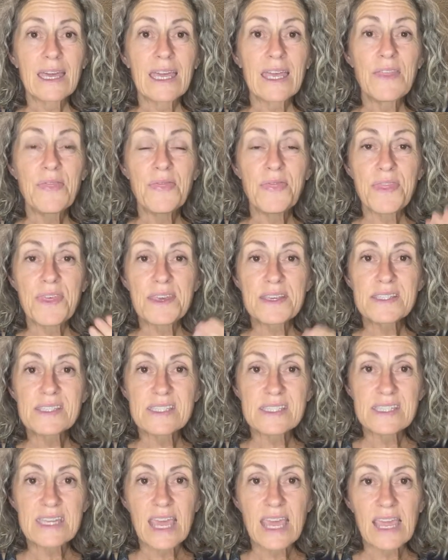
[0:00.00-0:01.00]
in
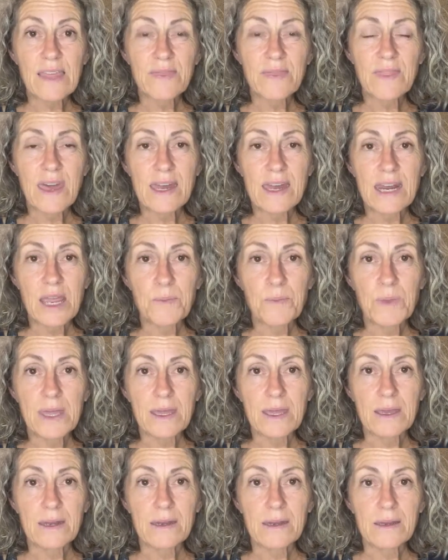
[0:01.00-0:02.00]
this state that I'm
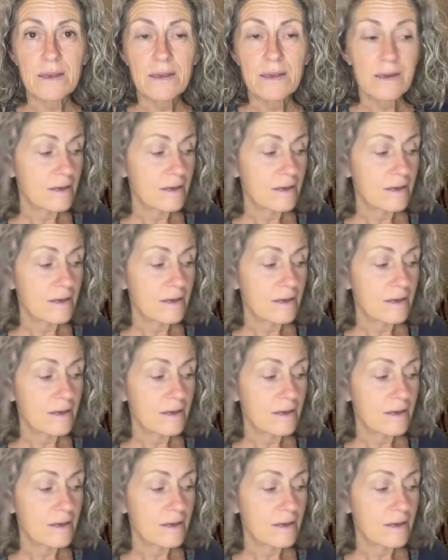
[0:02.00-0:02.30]
in.